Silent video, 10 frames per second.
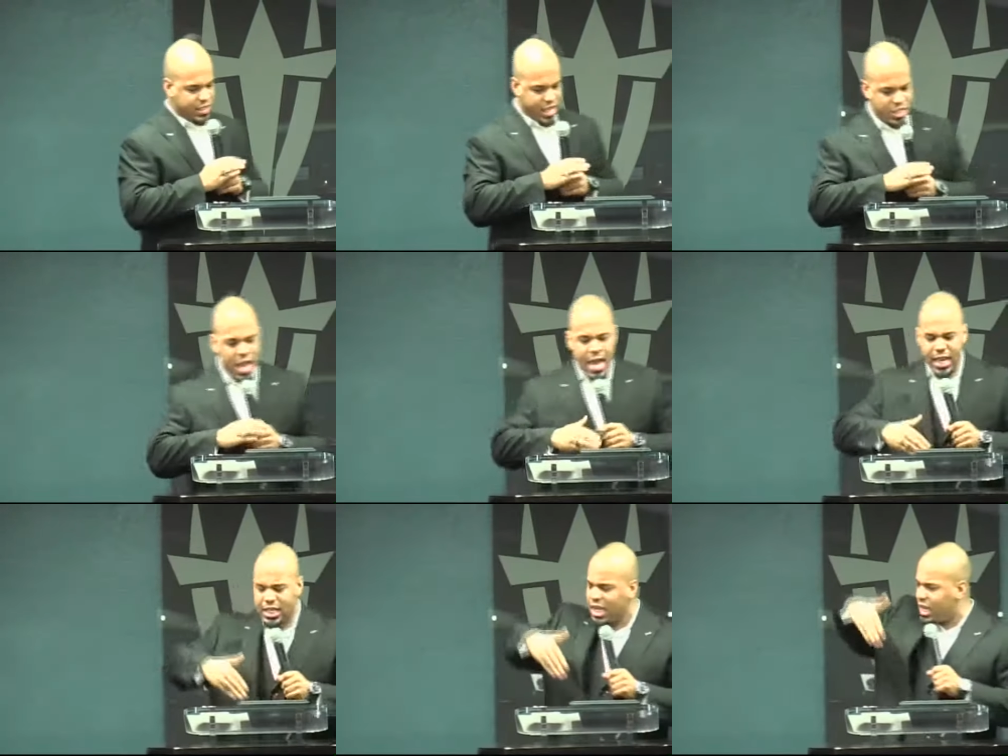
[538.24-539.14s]
this.
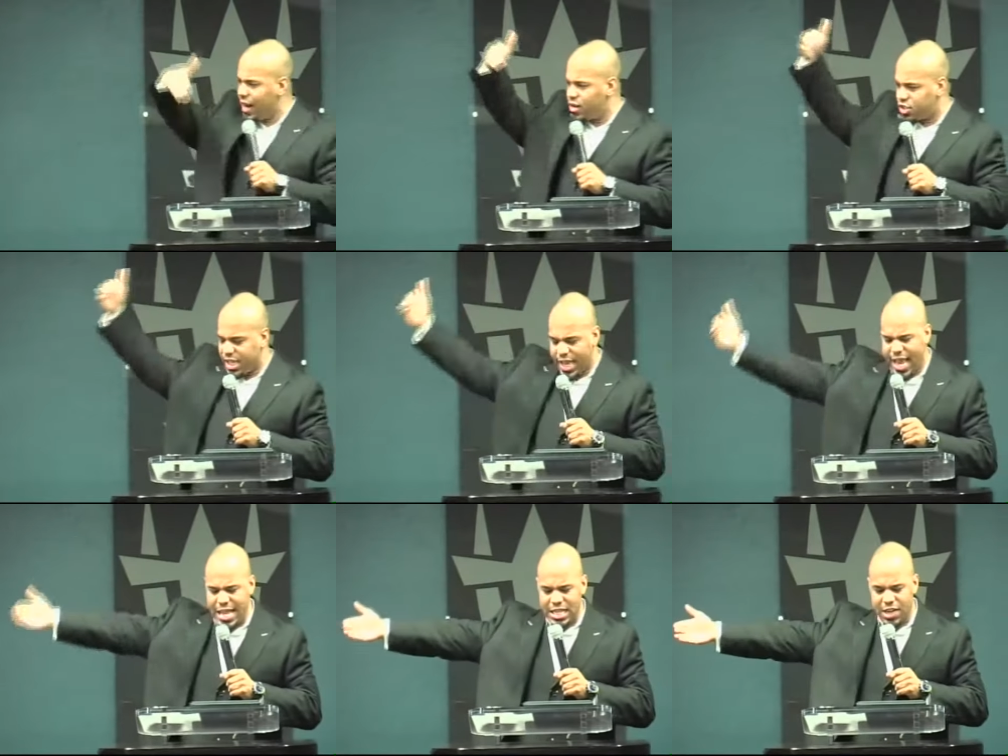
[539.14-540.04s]
He declares the
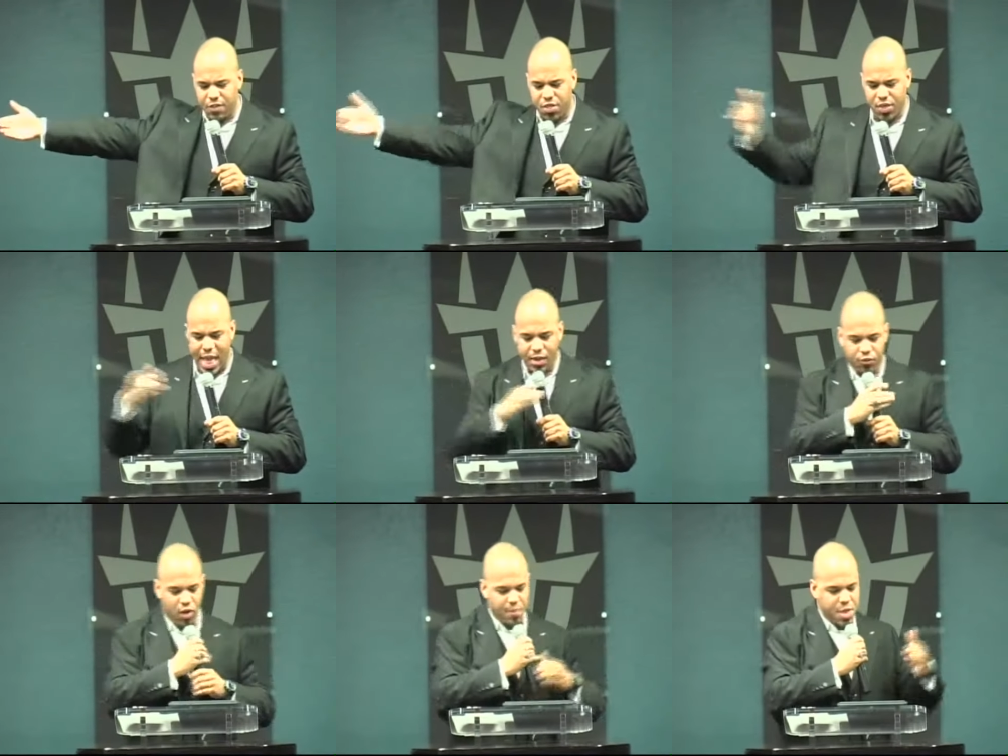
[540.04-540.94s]
end of a thing
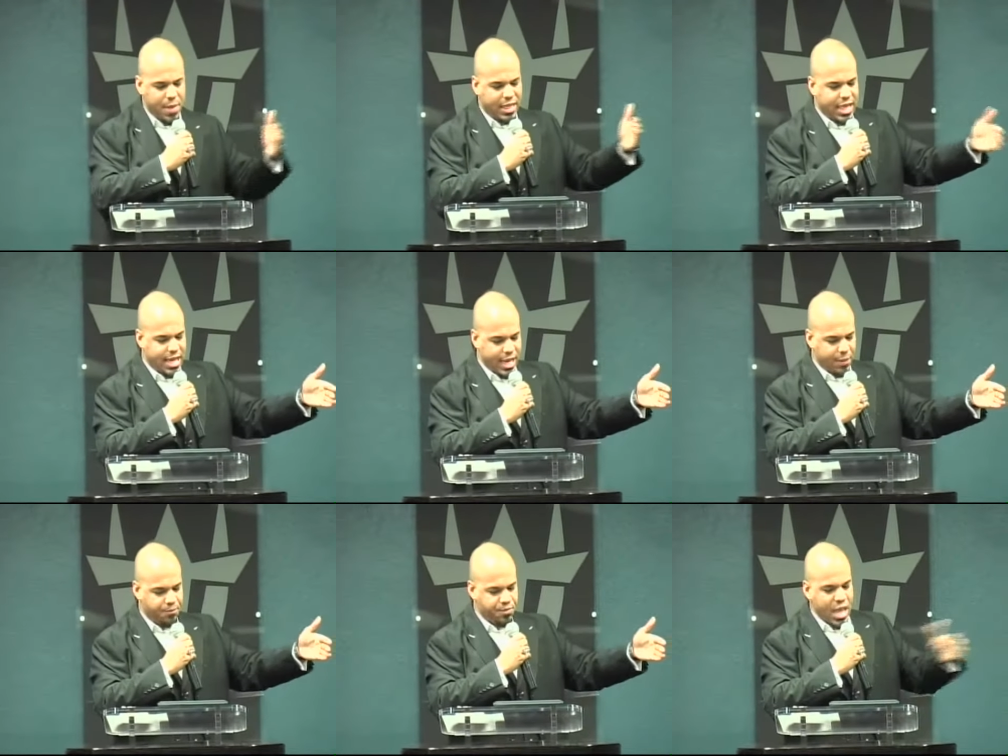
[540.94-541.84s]
from the beginning.
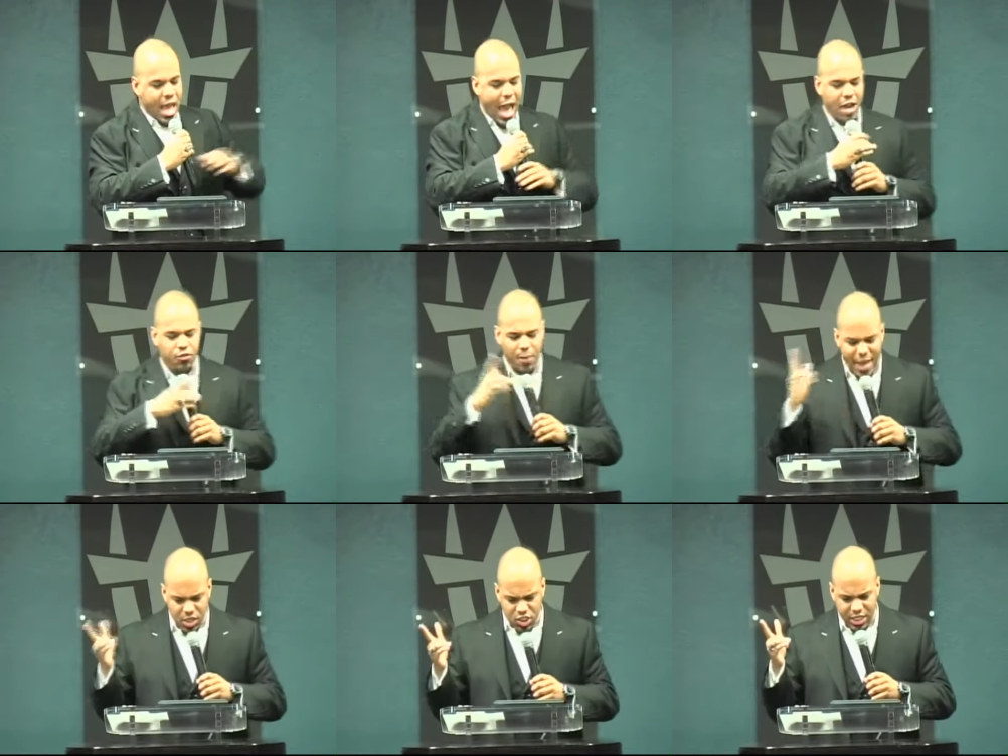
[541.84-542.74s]
And from
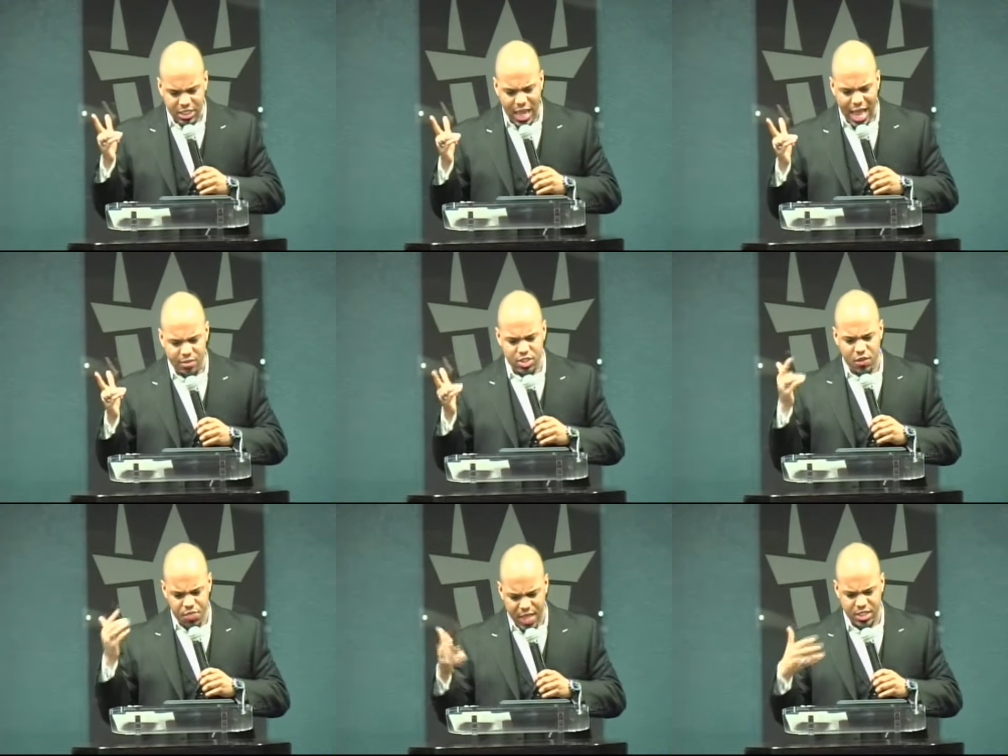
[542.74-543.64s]
ancient times, there are
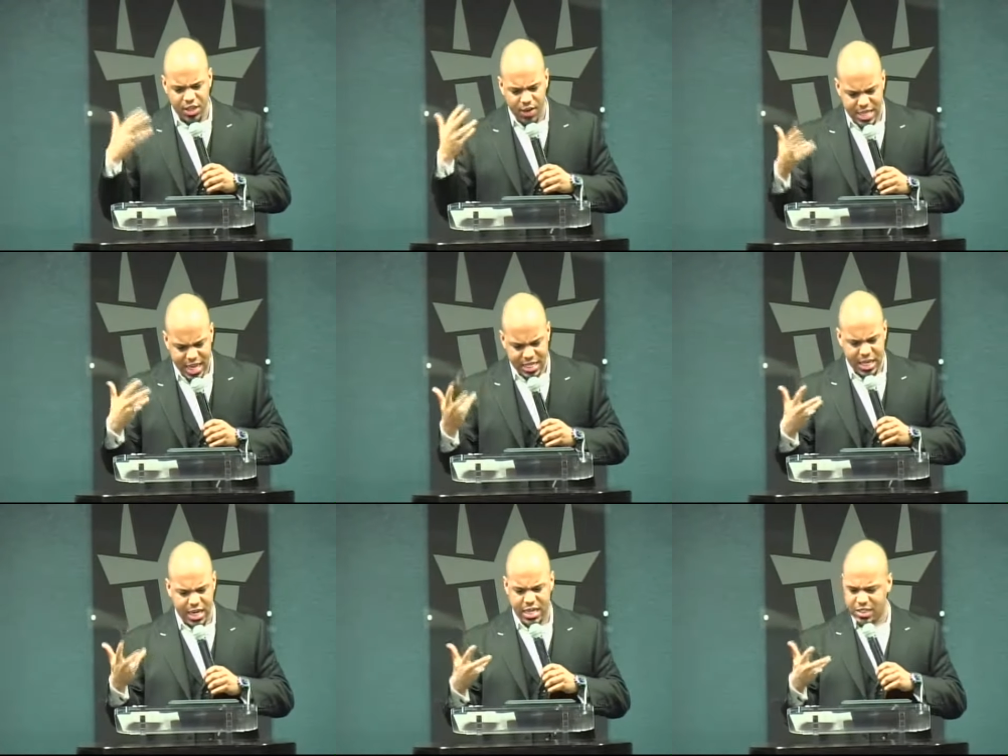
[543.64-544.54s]
things that are yet done. He